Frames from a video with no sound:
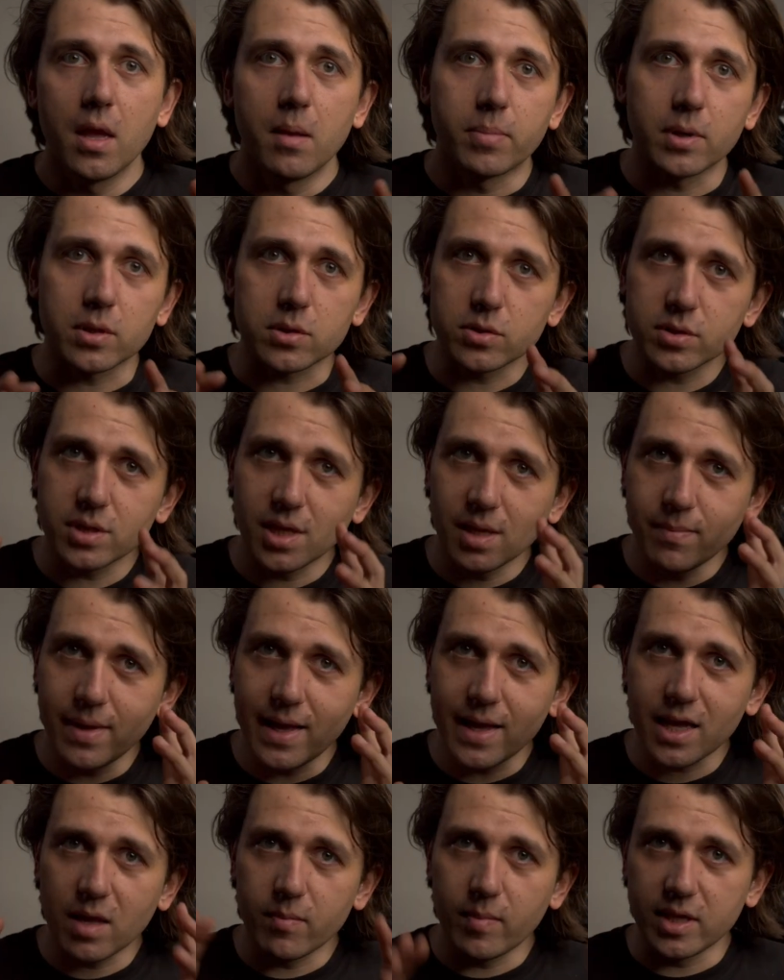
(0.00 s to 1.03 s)
But looking
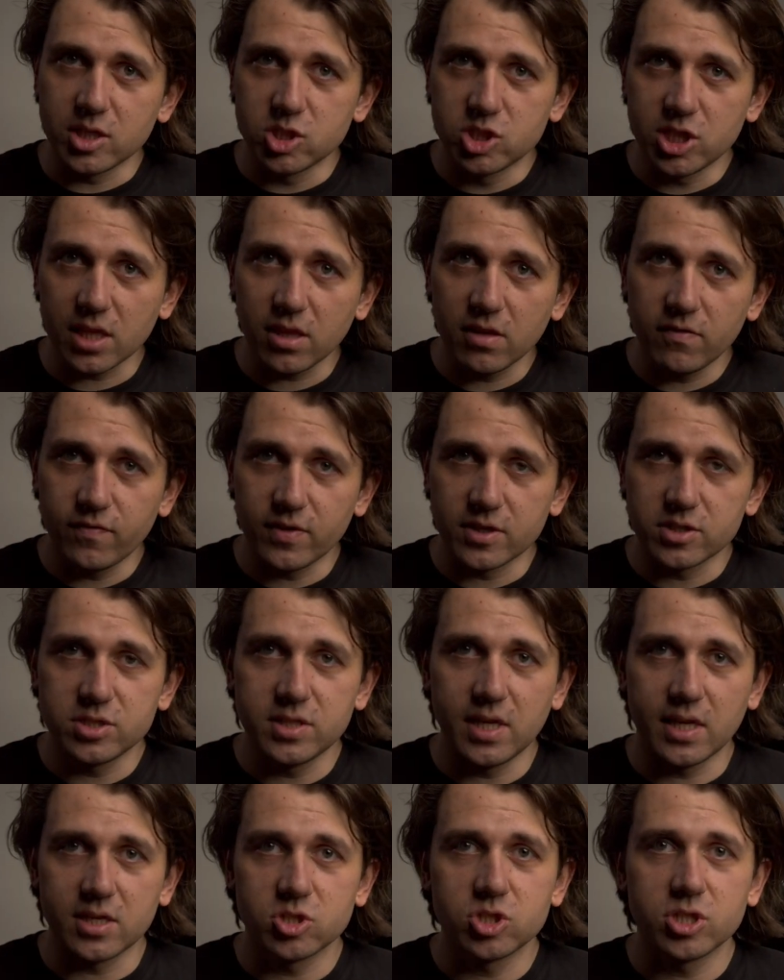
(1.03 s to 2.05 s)
back on my jellyfish
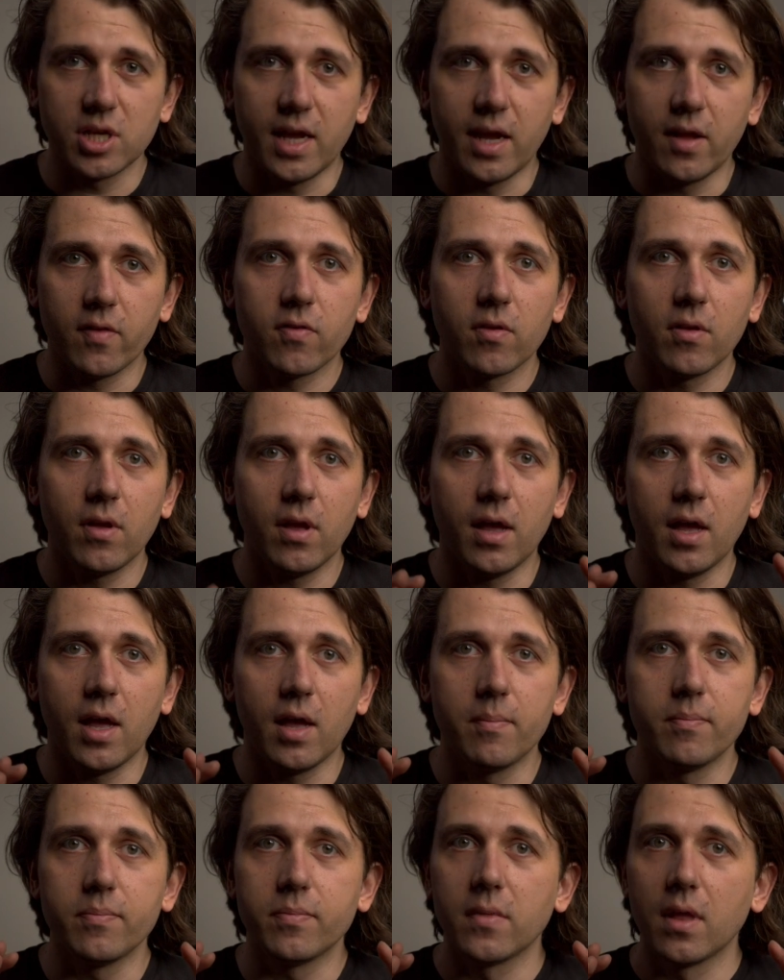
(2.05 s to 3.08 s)
test shot,
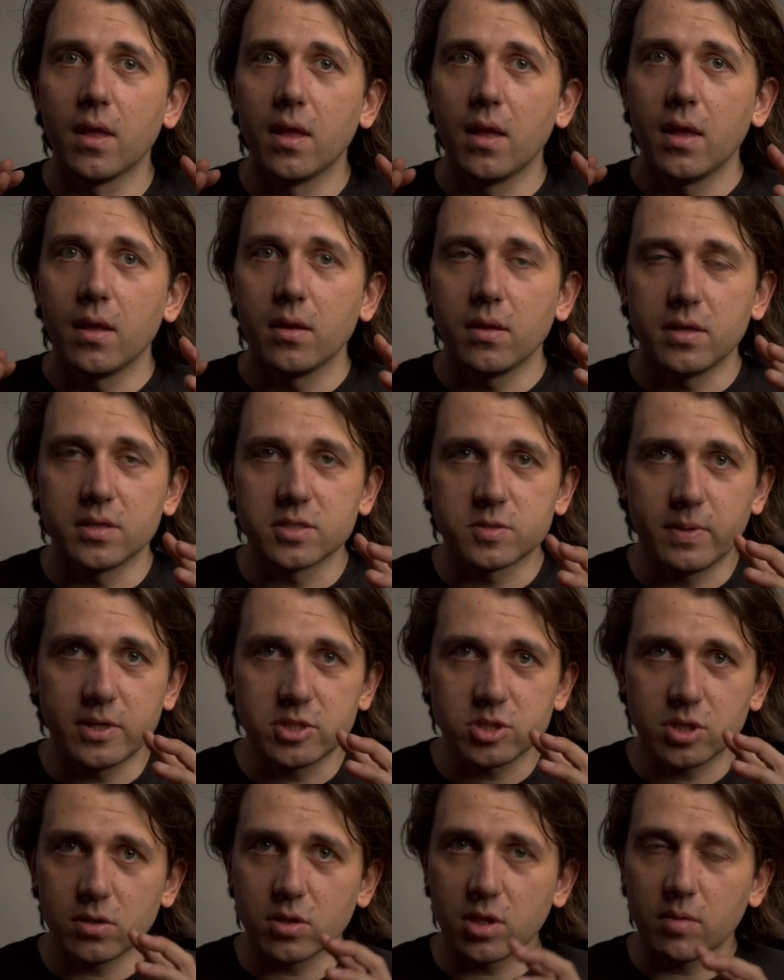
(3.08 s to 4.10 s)
um,
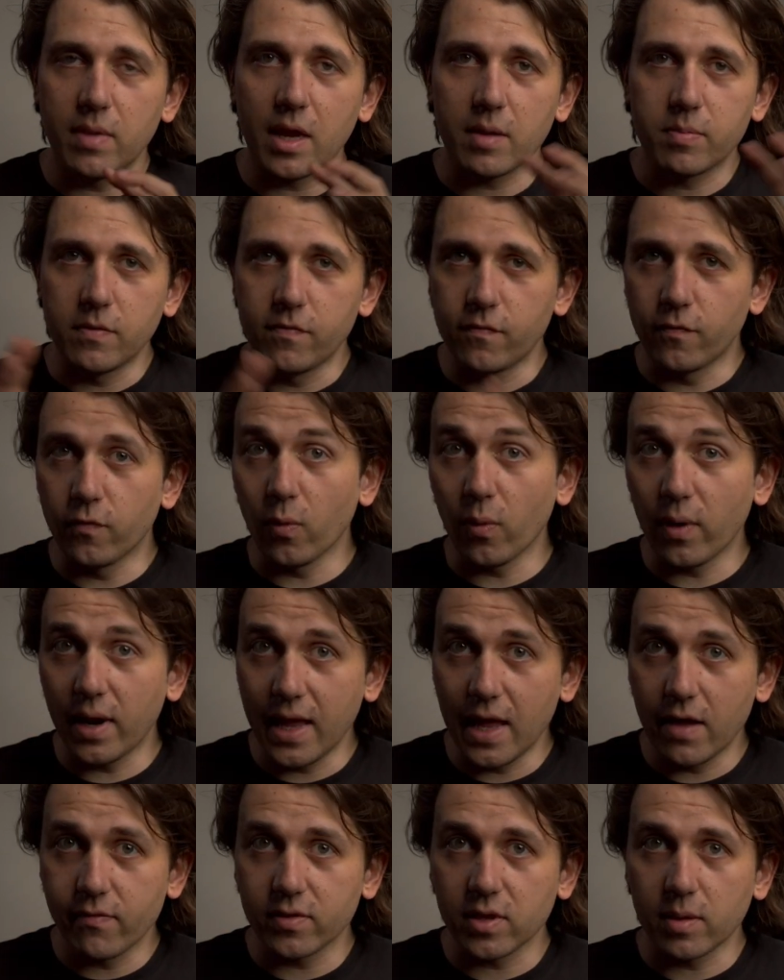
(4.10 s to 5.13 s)
especially looking back before I
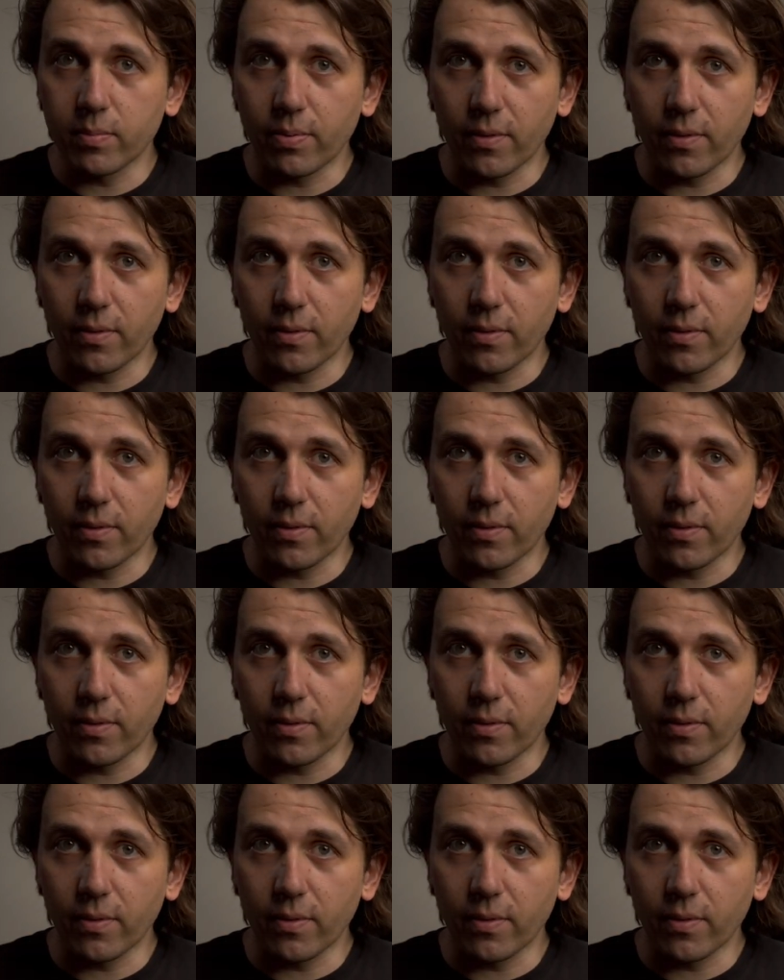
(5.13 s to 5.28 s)
heavily